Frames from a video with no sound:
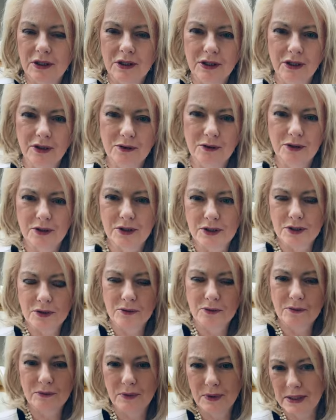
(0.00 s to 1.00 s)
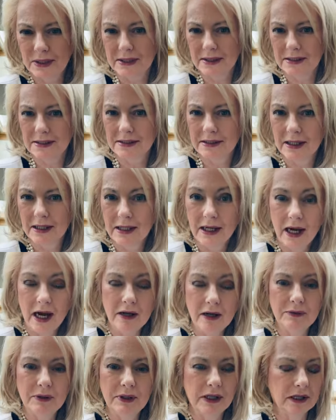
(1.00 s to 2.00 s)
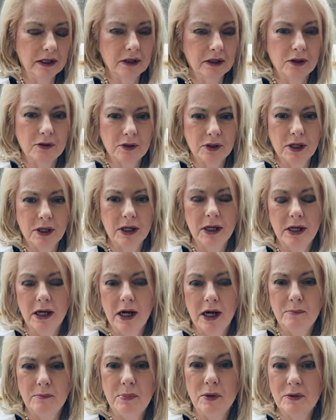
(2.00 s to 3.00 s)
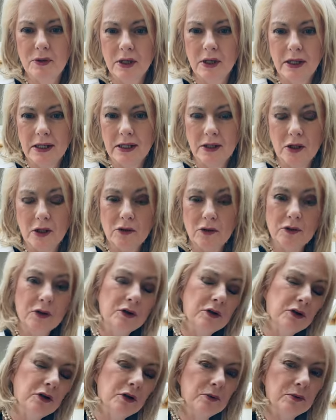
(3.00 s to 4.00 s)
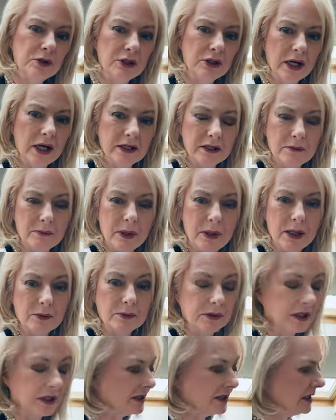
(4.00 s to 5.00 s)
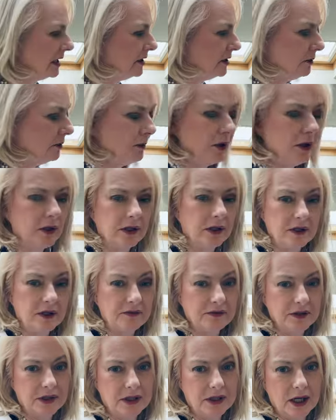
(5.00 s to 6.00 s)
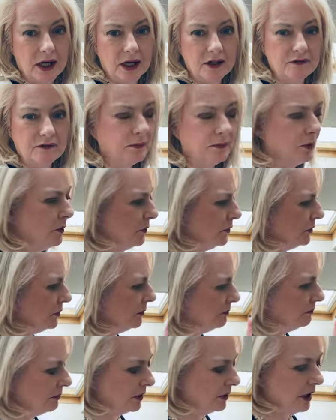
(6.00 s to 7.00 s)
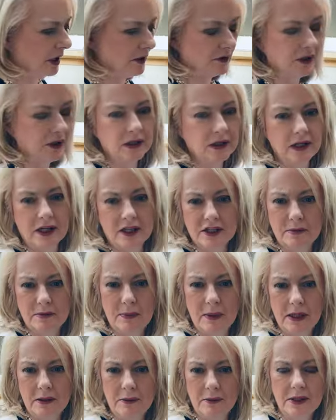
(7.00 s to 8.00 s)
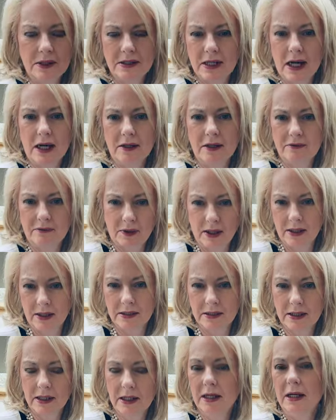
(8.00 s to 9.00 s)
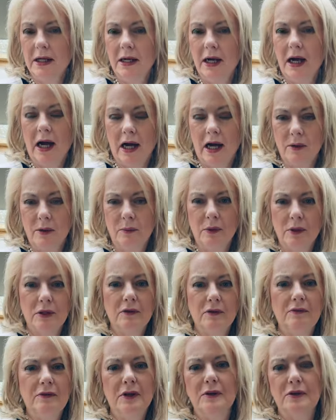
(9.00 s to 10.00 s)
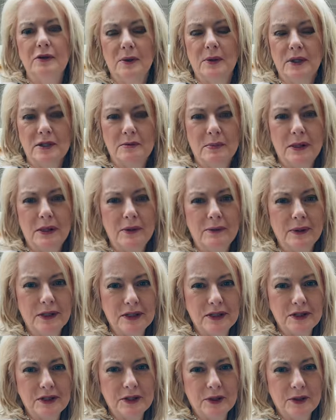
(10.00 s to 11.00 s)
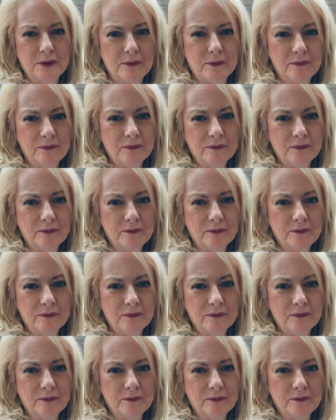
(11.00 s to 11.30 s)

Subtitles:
Lux Readers. Have a little look. I'll put the link on. Go and check them out. I say they weren't gifted. I've bought them, but I think the experience I've had, I would love you to experience too.